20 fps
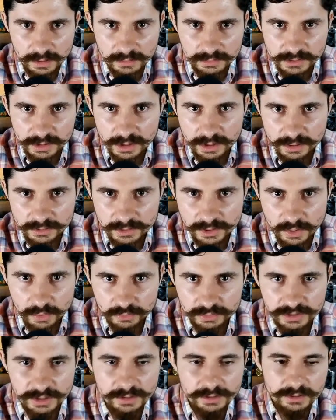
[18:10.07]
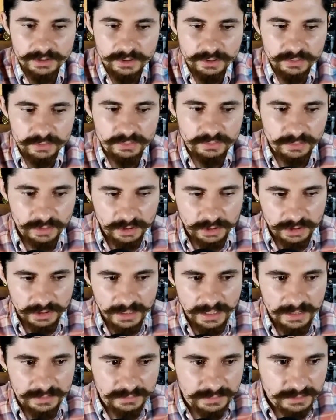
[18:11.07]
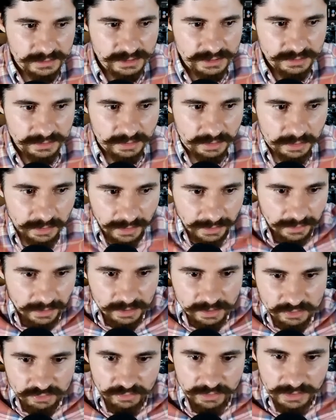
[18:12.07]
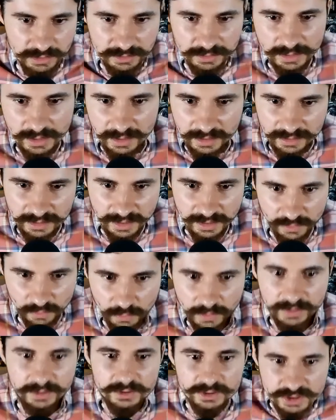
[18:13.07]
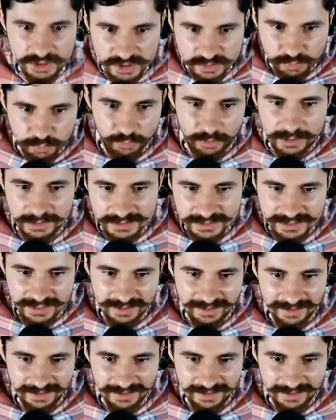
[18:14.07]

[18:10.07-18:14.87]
the coyote, he had this like green thing where he just spreads